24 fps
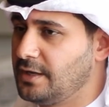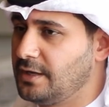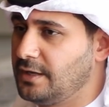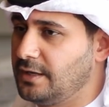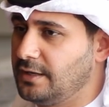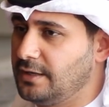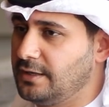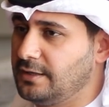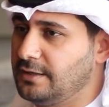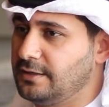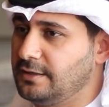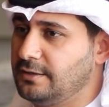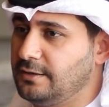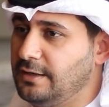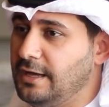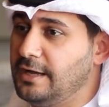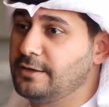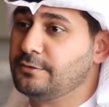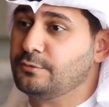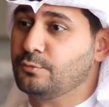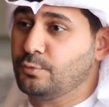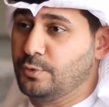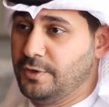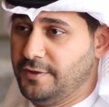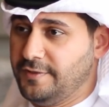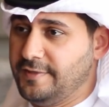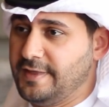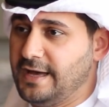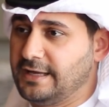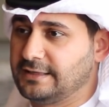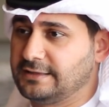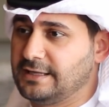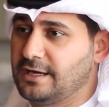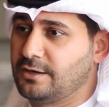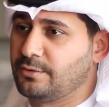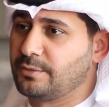And with
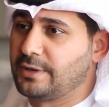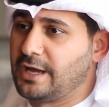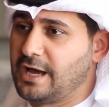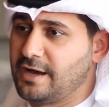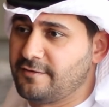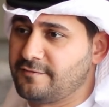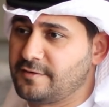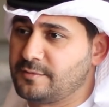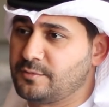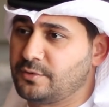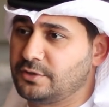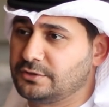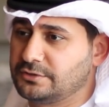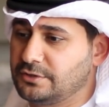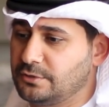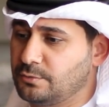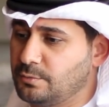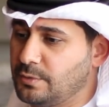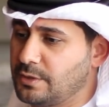that, now we have a model